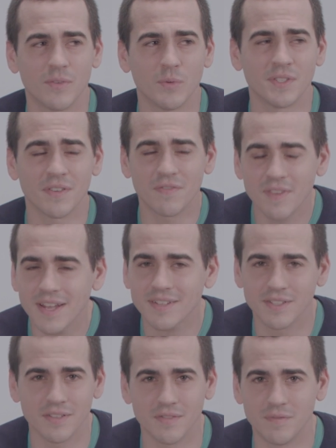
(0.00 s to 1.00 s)

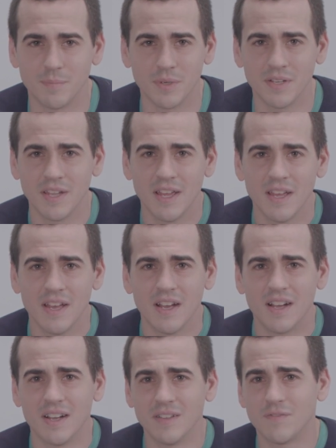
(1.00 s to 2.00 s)
effective, but
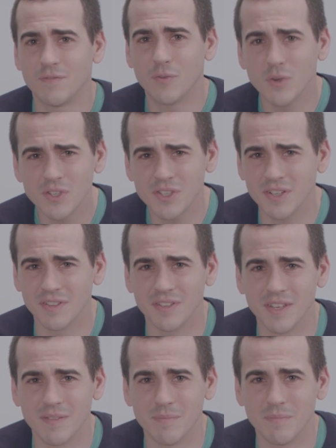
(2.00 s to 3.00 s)

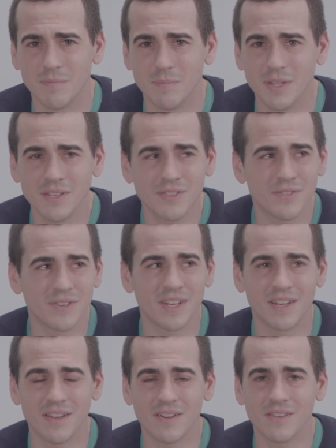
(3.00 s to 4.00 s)
unfortunately, ministry
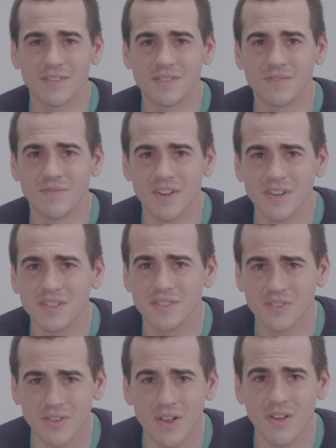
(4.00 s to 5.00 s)
here is very
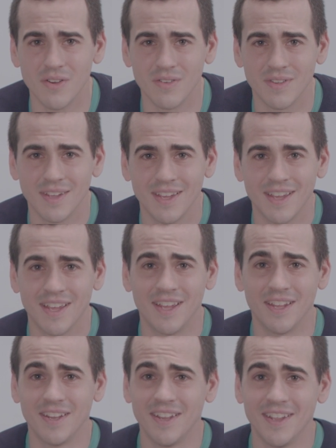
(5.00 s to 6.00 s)
slow.
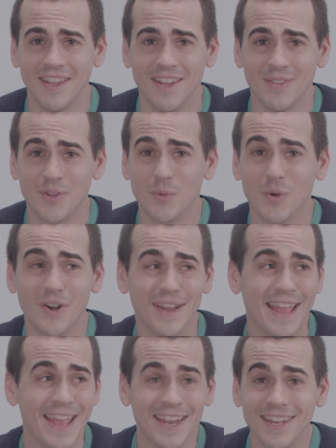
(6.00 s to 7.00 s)
And there weren't
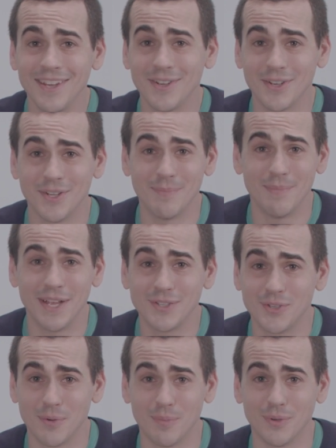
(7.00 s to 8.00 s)
any good
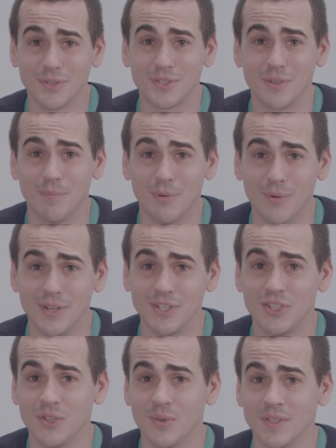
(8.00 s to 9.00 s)
measurables to
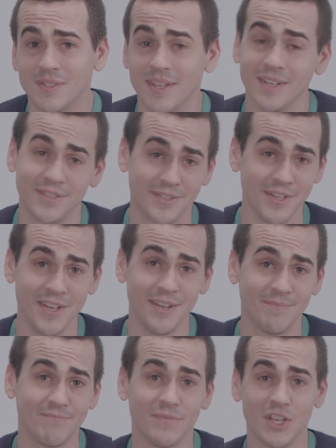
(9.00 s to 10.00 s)
point to and say,
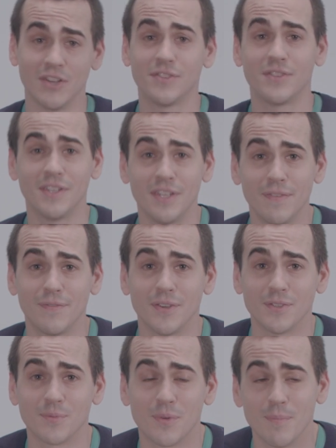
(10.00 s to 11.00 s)
see, here's the
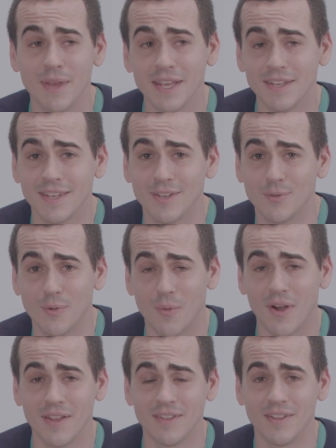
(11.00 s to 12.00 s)
difference we're making in
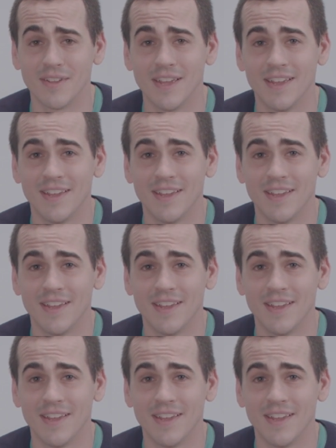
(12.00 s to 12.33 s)
Rwanda.